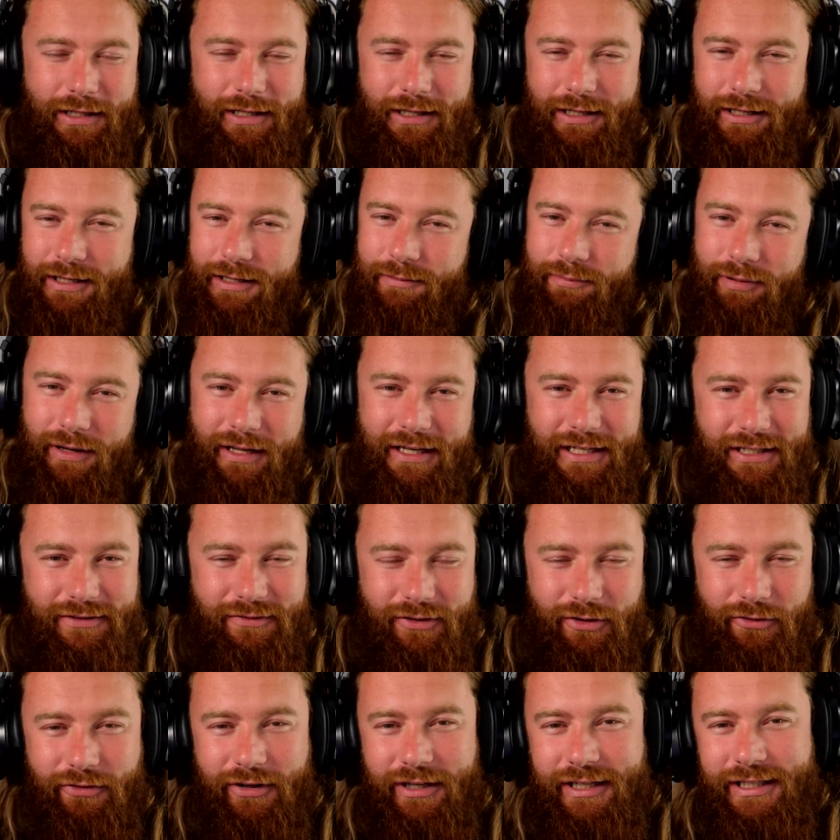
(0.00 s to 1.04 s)
Please feel
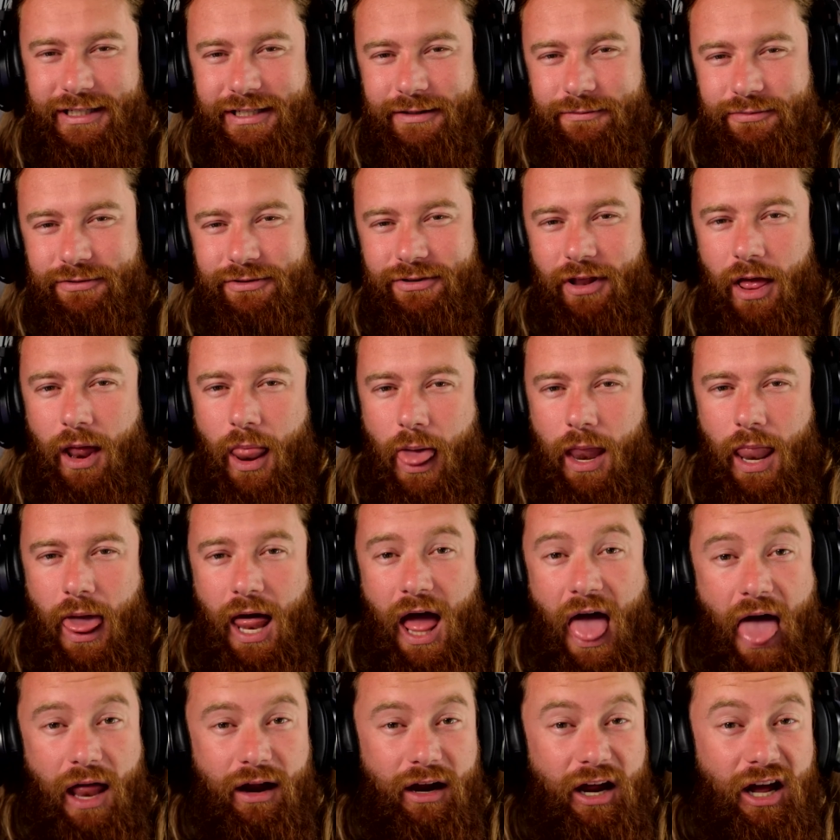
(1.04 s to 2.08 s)
free to
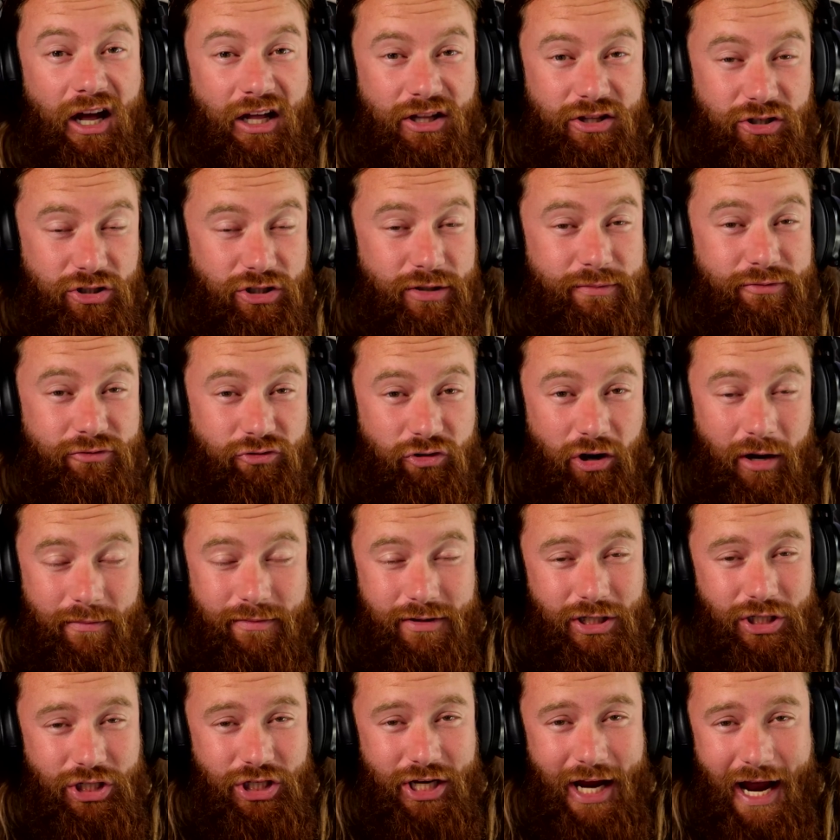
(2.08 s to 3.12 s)
subscribe to the
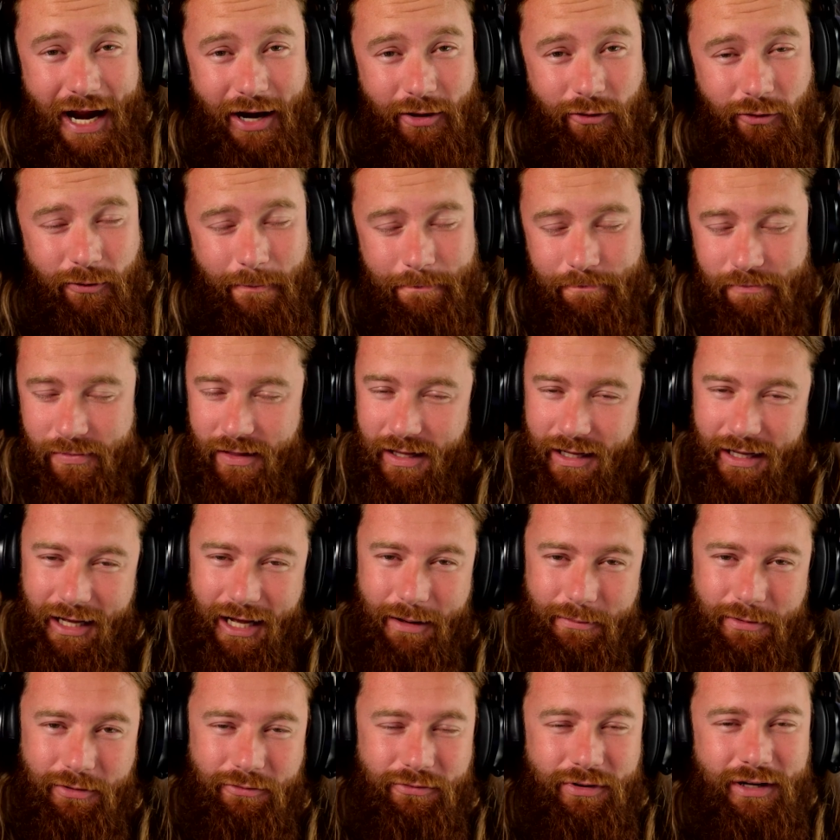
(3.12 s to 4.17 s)
channel.
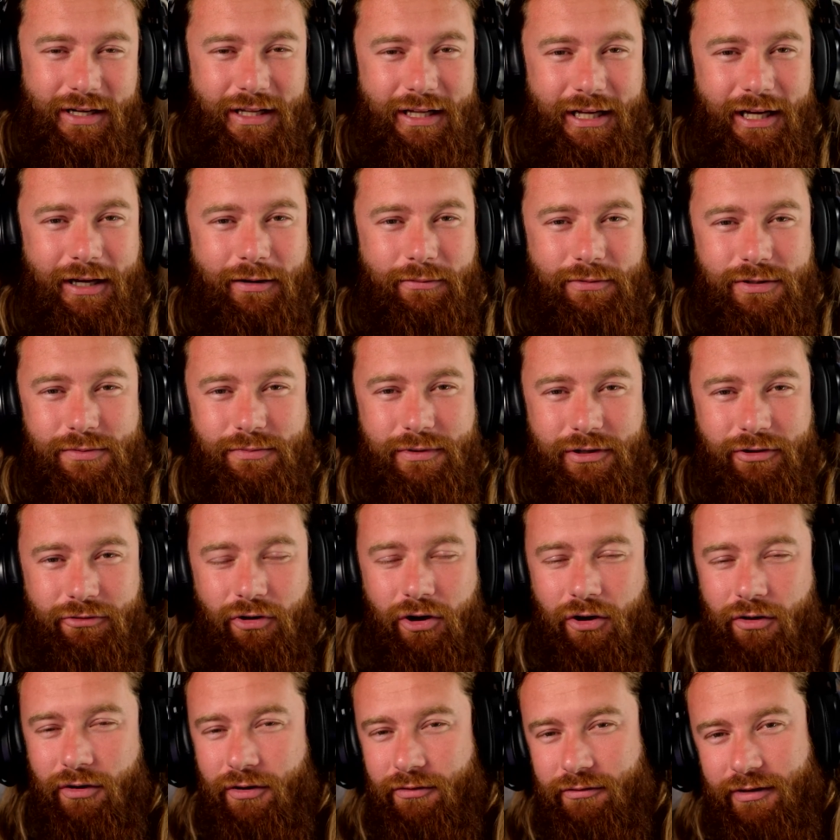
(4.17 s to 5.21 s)
It really helps me grow.
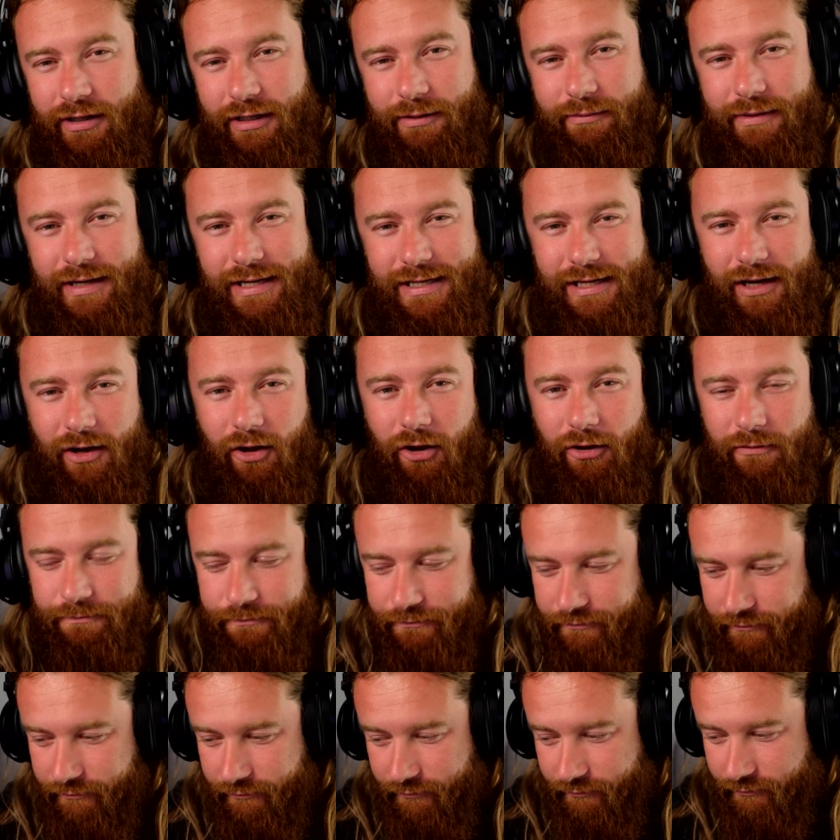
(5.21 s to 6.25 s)
It really means a lot.
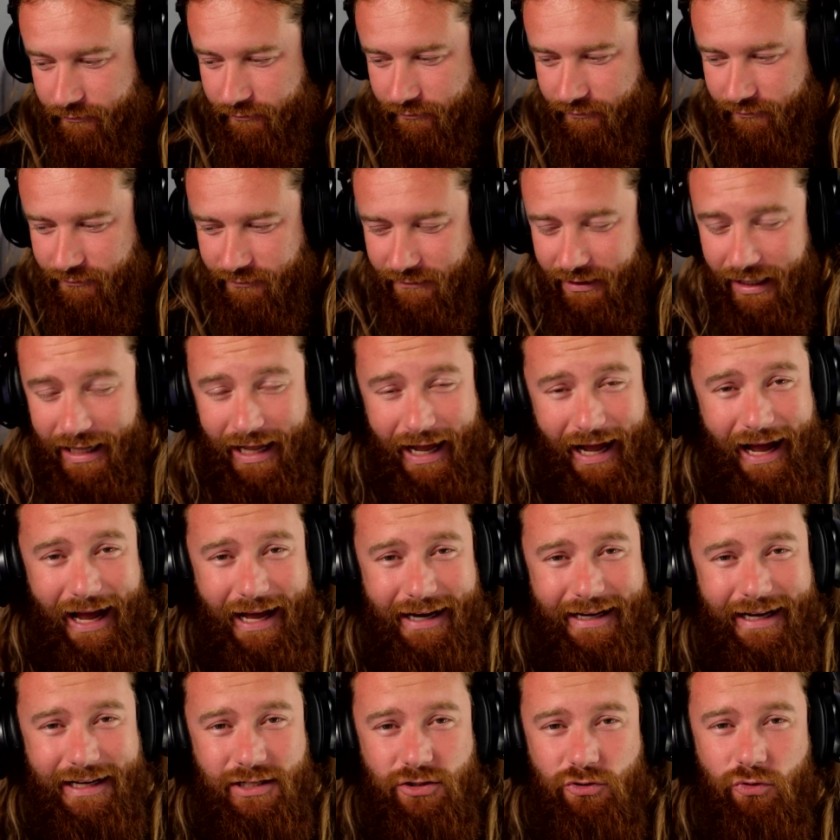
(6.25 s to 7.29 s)
And
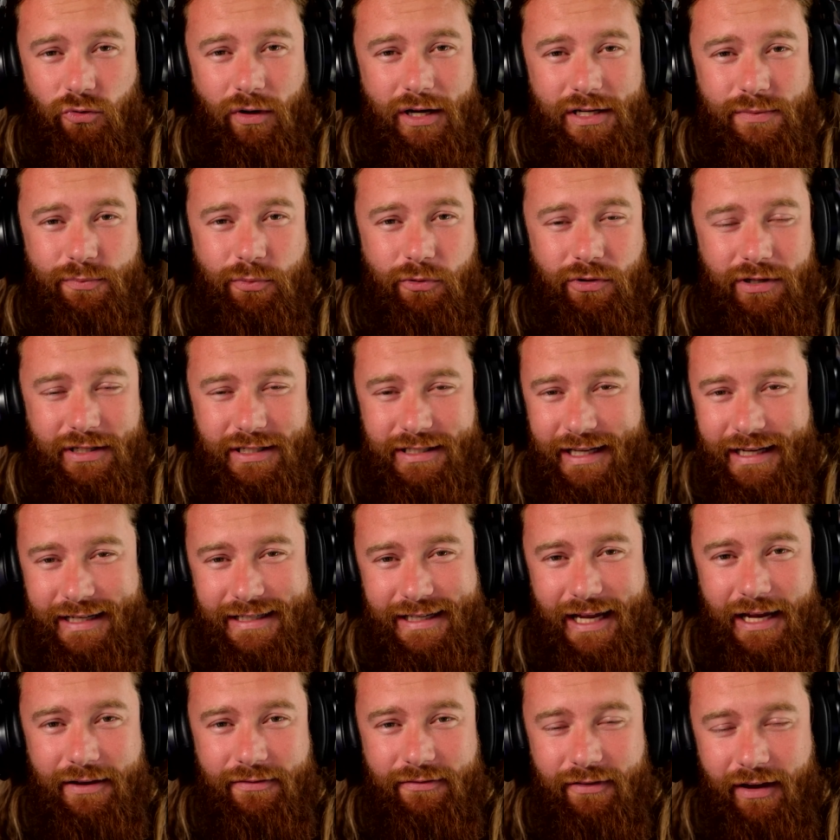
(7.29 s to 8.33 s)
as always, boys, stay
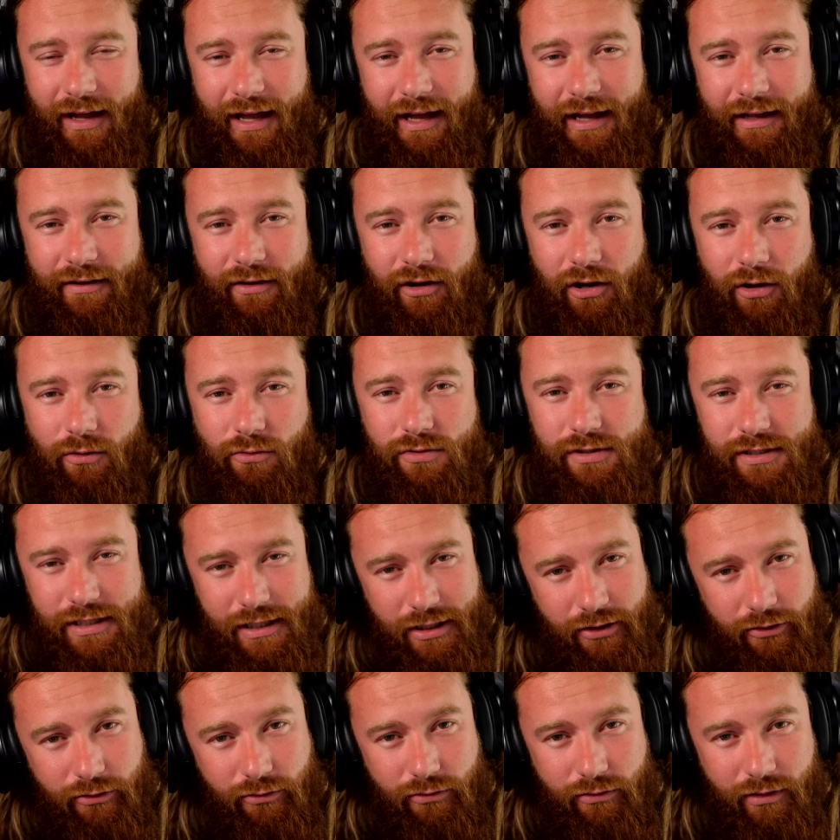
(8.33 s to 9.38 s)
safe, and I will see
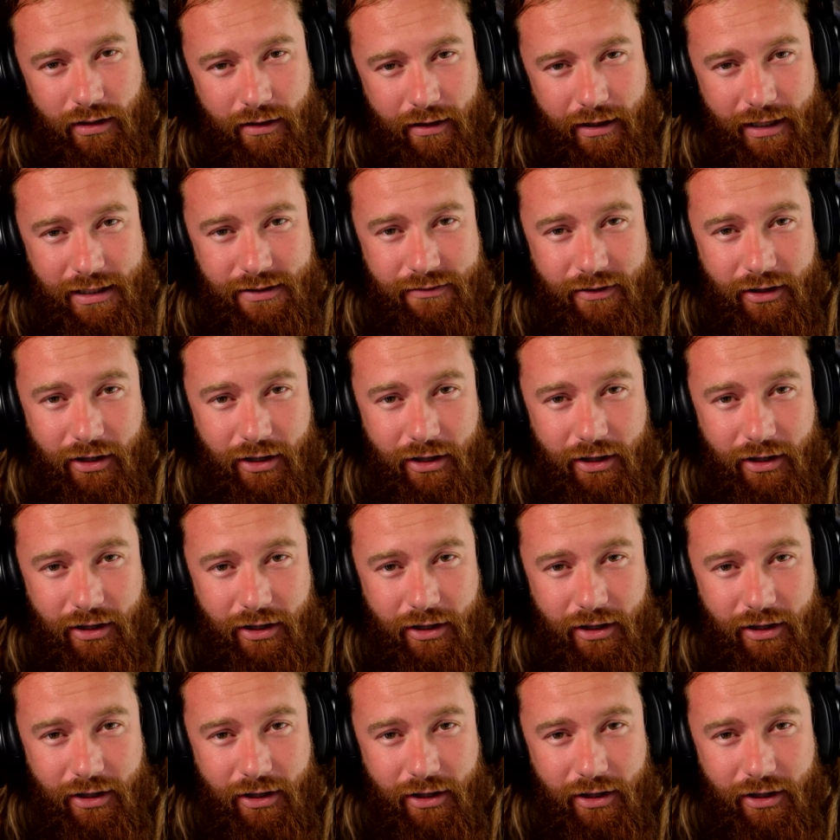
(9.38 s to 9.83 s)
you in the next video.